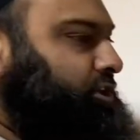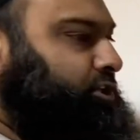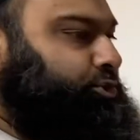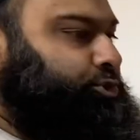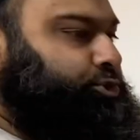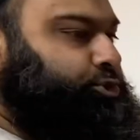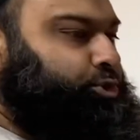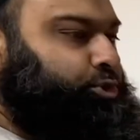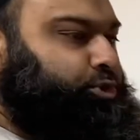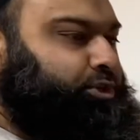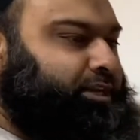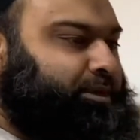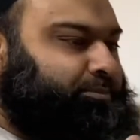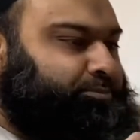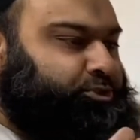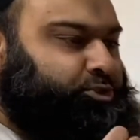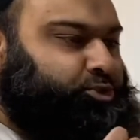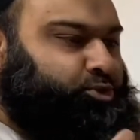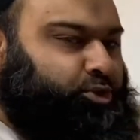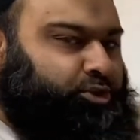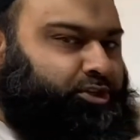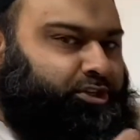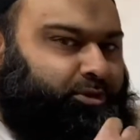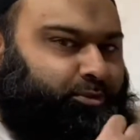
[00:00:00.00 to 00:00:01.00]
Chewed up
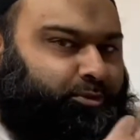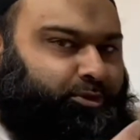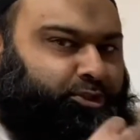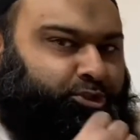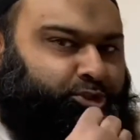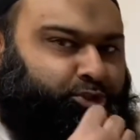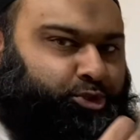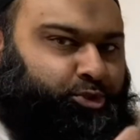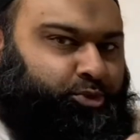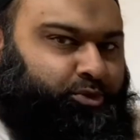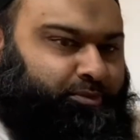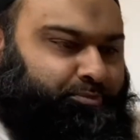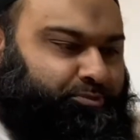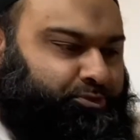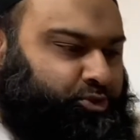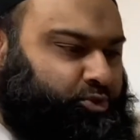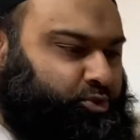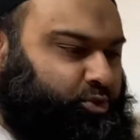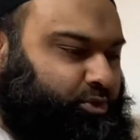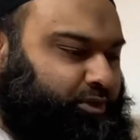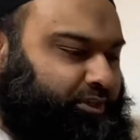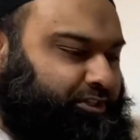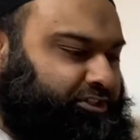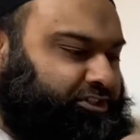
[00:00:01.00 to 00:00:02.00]
straw. You know when you chew up
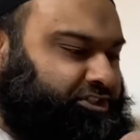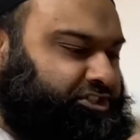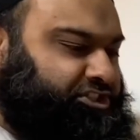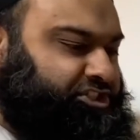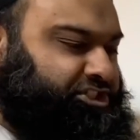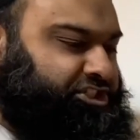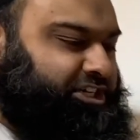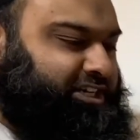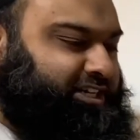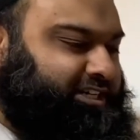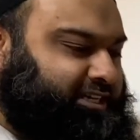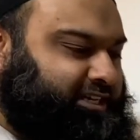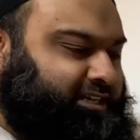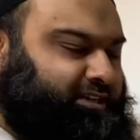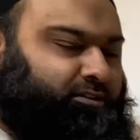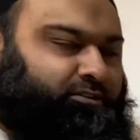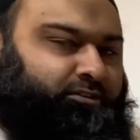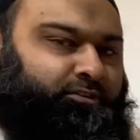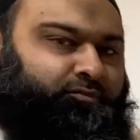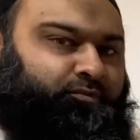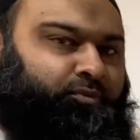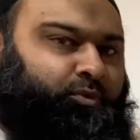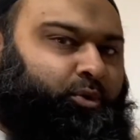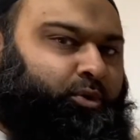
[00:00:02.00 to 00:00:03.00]
straw and you just chuck it on
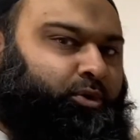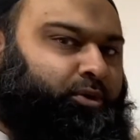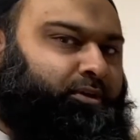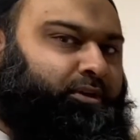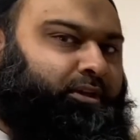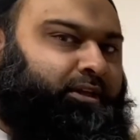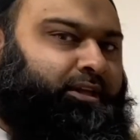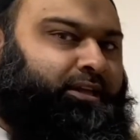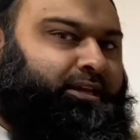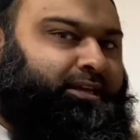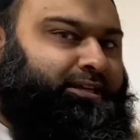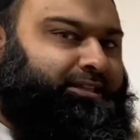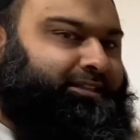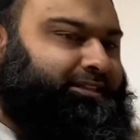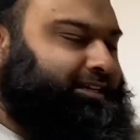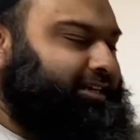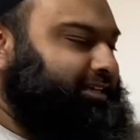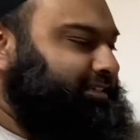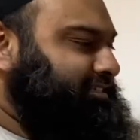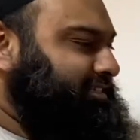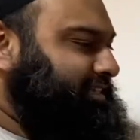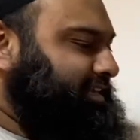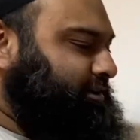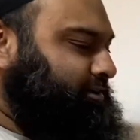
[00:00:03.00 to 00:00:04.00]
the floor?
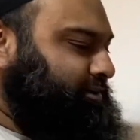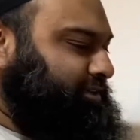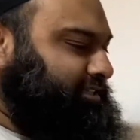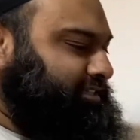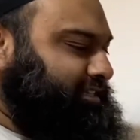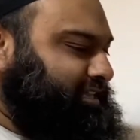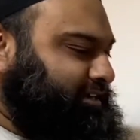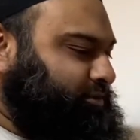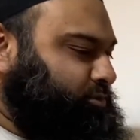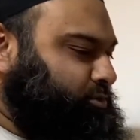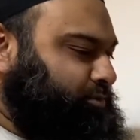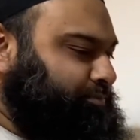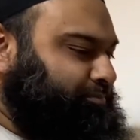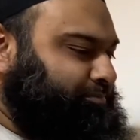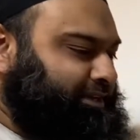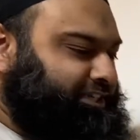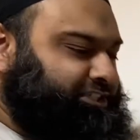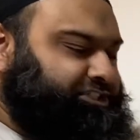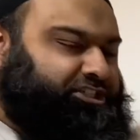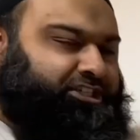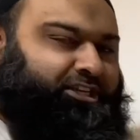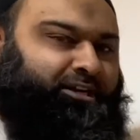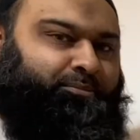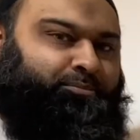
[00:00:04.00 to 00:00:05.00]
That's how it is, like all
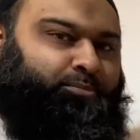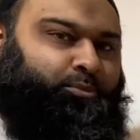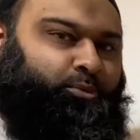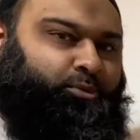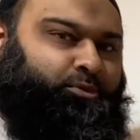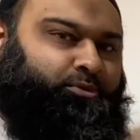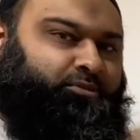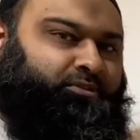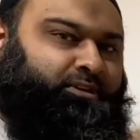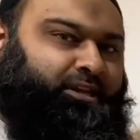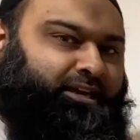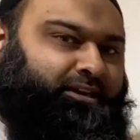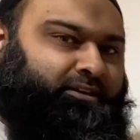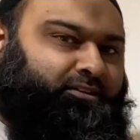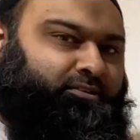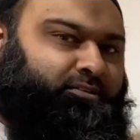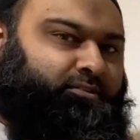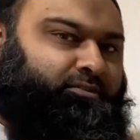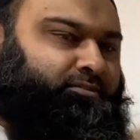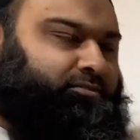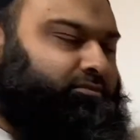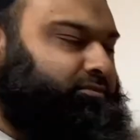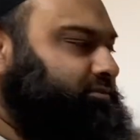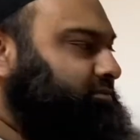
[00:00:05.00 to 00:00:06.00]
mashed up, all like,
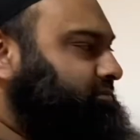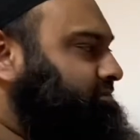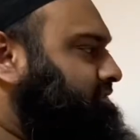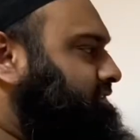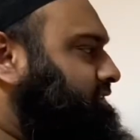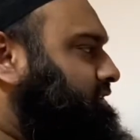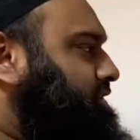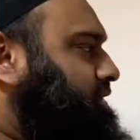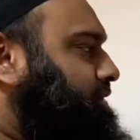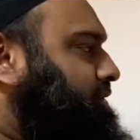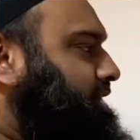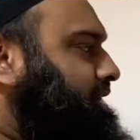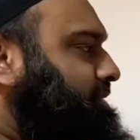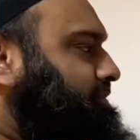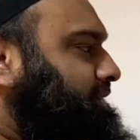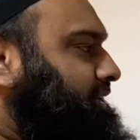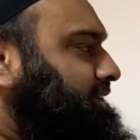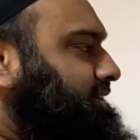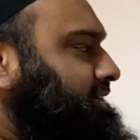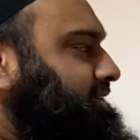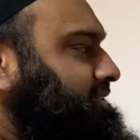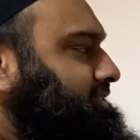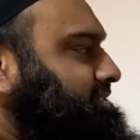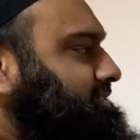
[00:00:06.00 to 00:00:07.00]
you know what I
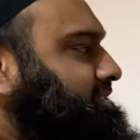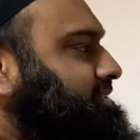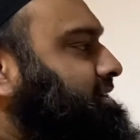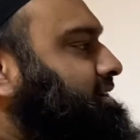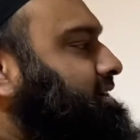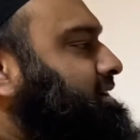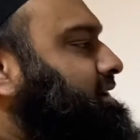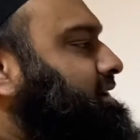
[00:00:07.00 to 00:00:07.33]
mean, yes?